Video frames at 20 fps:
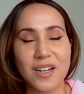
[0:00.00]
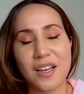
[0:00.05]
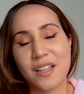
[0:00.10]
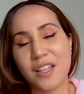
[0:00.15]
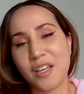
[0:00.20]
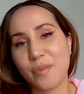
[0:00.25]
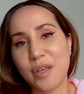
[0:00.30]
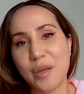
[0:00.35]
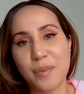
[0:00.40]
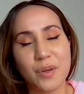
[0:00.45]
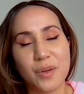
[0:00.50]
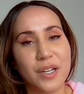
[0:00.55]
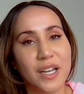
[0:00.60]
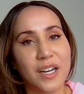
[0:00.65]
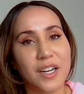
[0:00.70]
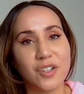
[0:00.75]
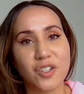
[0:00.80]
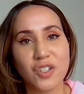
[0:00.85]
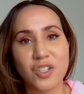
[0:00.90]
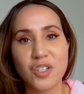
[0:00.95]
I think people are
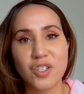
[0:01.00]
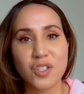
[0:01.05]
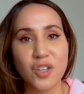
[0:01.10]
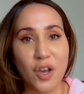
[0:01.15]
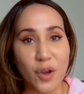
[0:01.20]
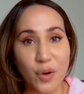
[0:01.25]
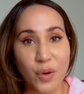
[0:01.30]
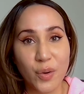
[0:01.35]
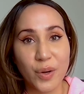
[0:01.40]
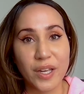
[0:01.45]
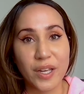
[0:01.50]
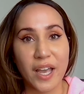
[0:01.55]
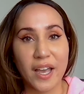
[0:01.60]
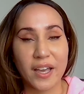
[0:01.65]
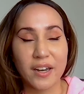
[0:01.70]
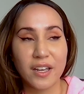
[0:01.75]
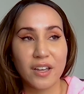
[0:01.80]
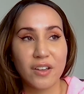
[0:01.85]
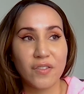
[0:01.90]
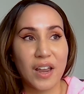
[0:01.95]
getting just so
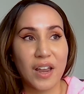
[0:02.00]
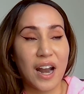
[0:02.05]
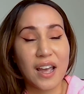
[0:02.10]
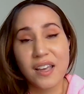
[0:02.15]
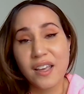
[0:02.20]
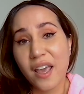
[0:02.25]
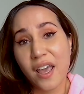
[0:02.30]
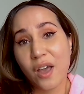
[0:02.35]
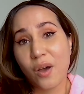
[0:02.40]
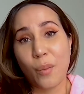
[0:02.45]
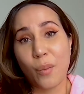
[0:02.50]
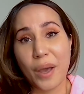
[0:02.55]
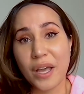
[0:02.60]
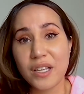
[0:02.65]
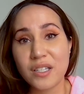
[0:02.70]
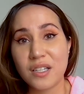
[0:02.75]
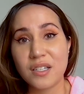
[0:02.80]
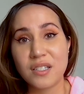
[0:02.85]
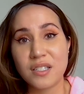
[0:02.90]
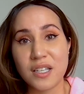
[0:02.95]
creative and I can't
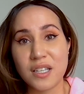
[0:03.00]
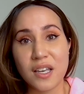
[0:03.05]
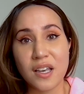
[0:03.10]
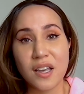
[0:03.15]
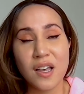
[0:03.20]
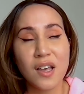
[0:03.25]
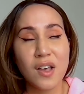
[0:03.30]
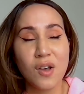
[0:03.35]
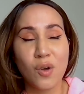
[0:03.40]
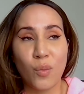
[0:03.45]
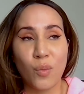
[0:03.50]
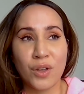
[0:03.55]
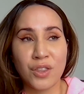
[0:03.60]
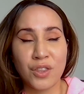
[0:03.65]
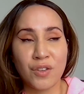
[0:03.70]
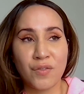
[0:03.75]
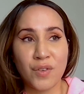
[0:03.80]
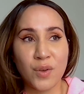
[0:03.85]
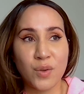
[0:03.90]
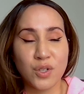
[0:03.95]
wait to see what
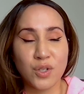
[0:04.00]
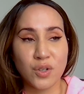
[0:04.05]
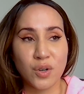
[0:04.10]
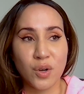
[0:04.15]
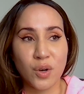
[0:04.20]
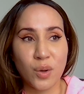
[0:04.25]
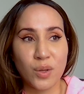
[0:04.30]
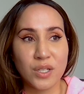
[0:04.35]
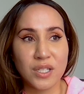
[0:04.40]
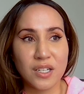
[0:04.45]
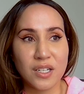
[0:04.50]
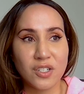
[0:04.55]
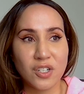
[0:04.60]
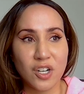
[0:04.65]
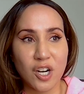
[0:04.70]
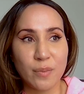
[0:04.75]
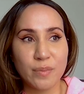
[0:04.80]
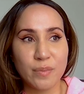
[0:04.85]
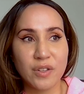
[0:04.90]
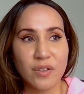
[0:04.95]
the future holds in
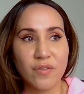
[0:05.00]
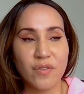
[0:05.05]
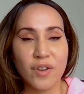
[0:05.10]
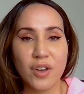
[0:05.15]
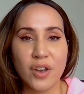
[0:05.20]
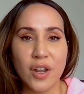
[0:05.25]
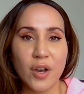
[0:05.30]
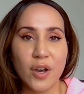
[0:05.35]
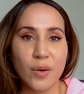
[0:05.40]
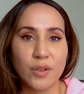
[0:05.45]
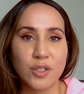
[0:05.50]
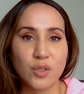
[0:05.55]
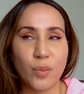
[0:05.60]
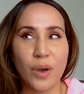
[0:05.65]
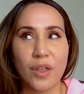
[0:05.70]
terms of notes,